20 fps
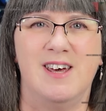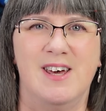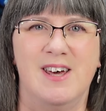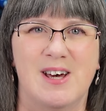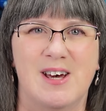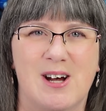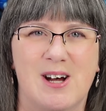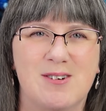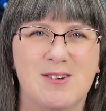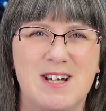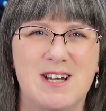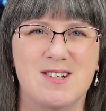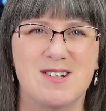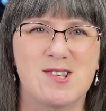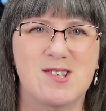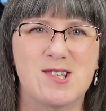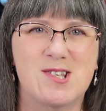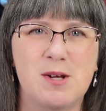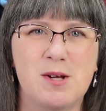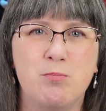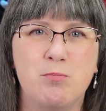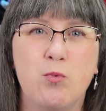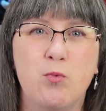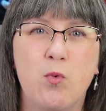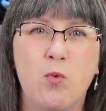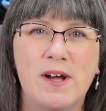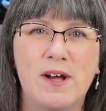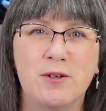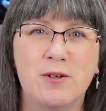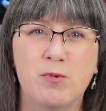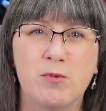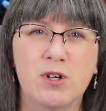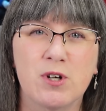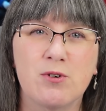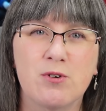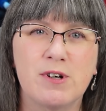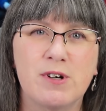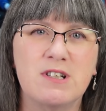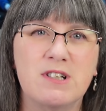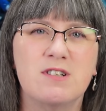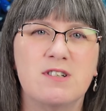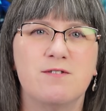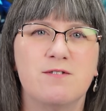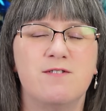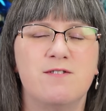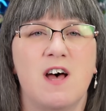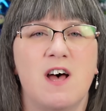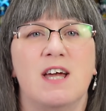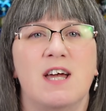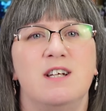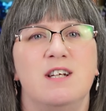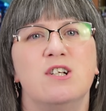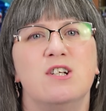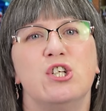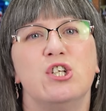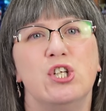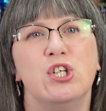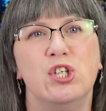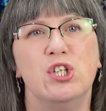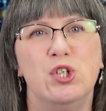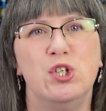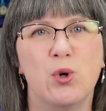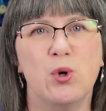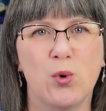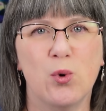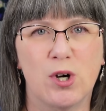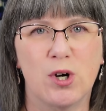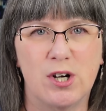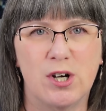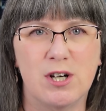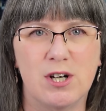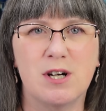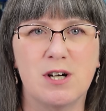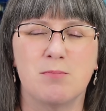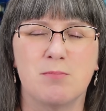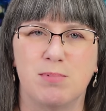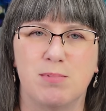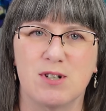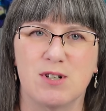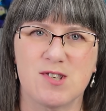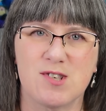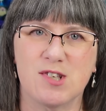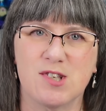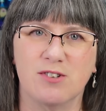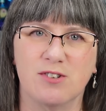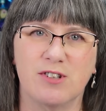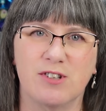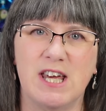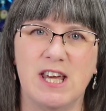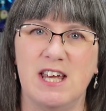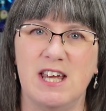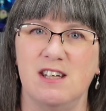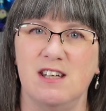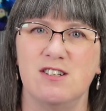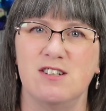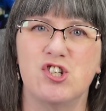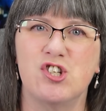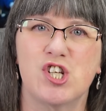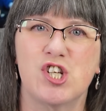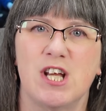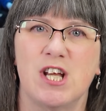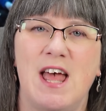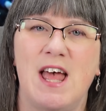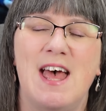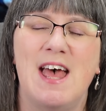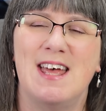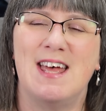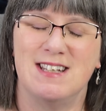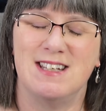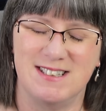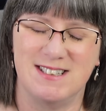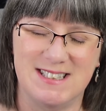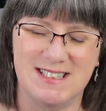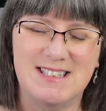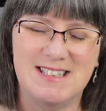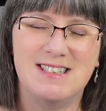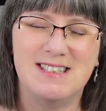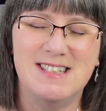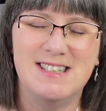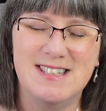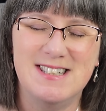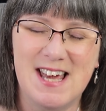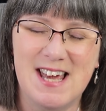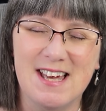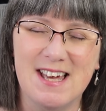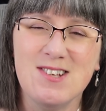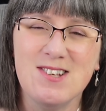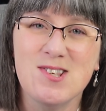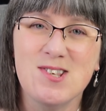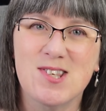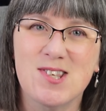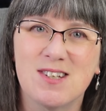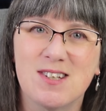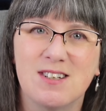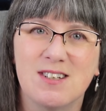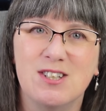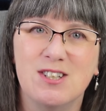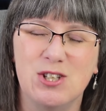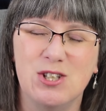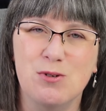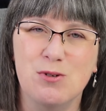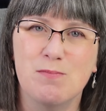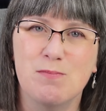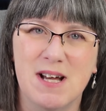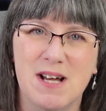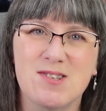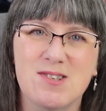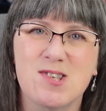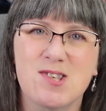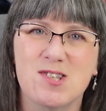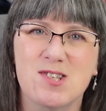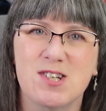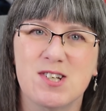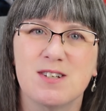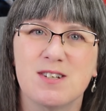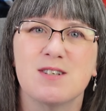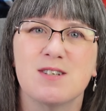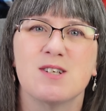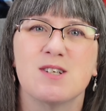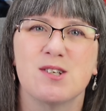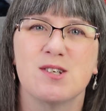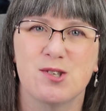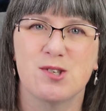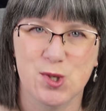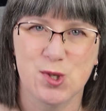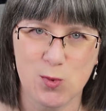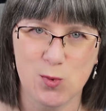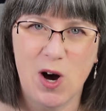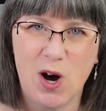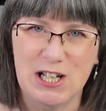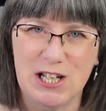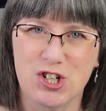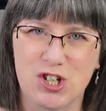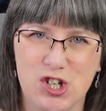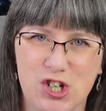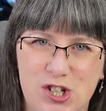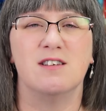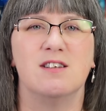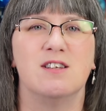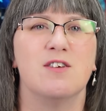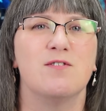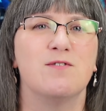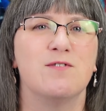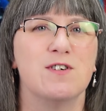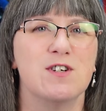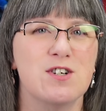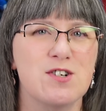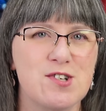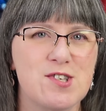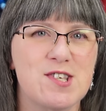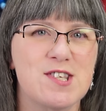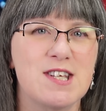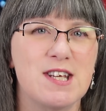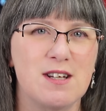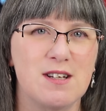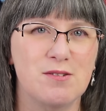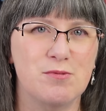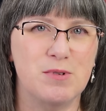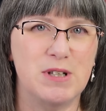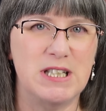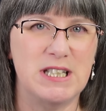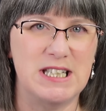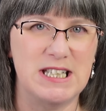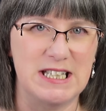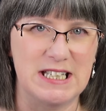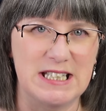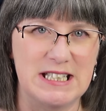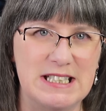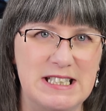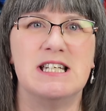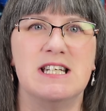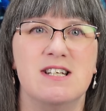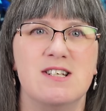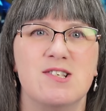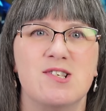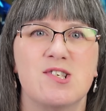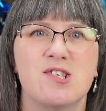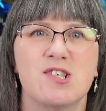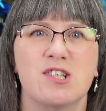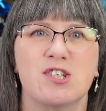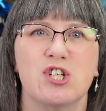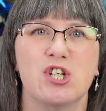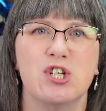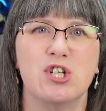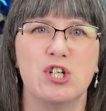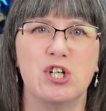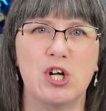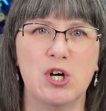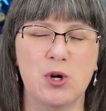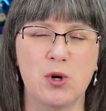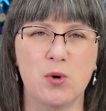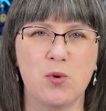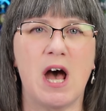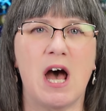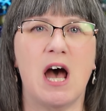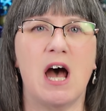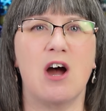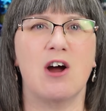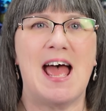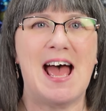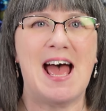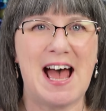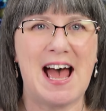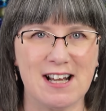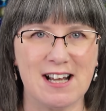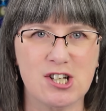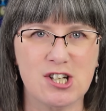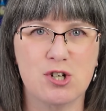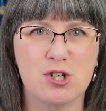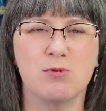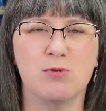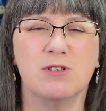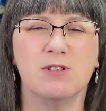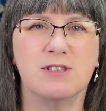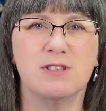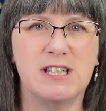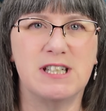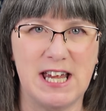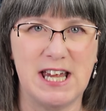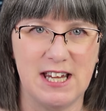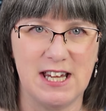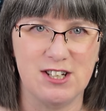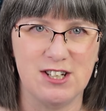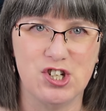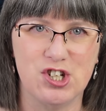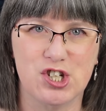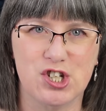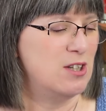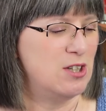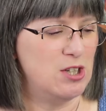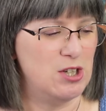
All right, step 1, we're going to find your personal gauge, and yes, you must swatch. The first thing we need is to know our actual gauge.